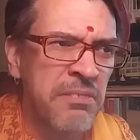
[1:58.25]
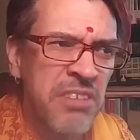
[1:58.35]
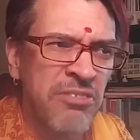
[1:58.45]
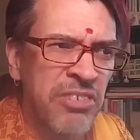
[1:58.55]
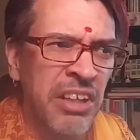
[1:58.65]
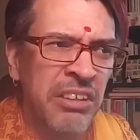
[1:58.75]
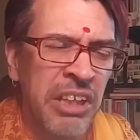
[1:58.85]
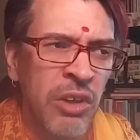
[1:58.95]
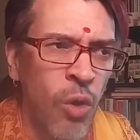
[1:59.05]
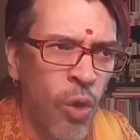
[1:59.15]

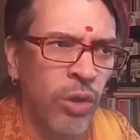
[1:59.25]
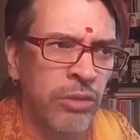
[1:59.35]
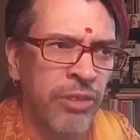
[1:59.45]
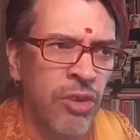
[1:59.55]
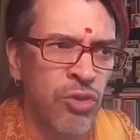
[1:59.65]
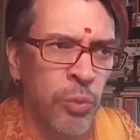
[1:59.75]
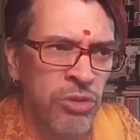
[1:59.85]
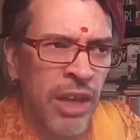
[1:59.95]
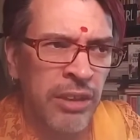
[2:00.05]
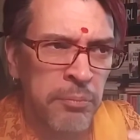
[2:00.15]
Definitely, all of us will
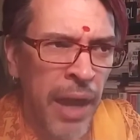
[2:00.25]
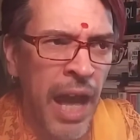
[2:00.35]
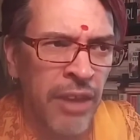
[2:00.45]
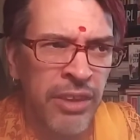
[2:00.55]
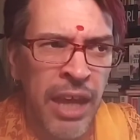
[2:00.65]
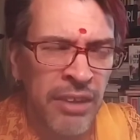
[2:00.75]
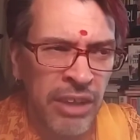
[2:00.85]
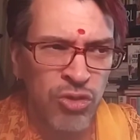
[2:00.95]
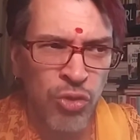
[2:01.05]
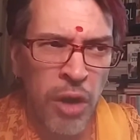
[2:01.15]
take the path
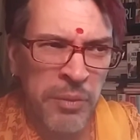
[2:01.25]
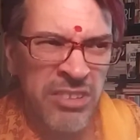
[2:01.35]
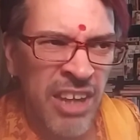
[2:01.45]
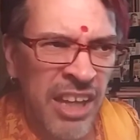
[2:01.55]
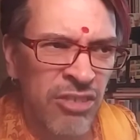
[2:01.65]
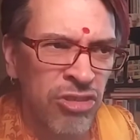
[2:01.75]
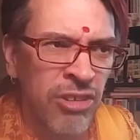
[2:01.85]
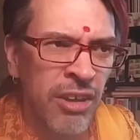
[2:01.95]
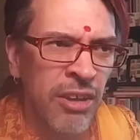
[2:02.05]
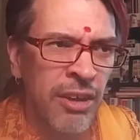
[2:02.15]
that Rama takes.
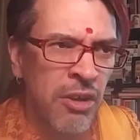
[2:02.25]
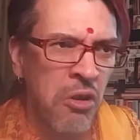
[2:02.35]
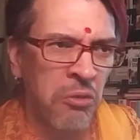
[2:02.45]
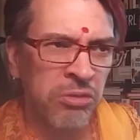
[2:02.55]
O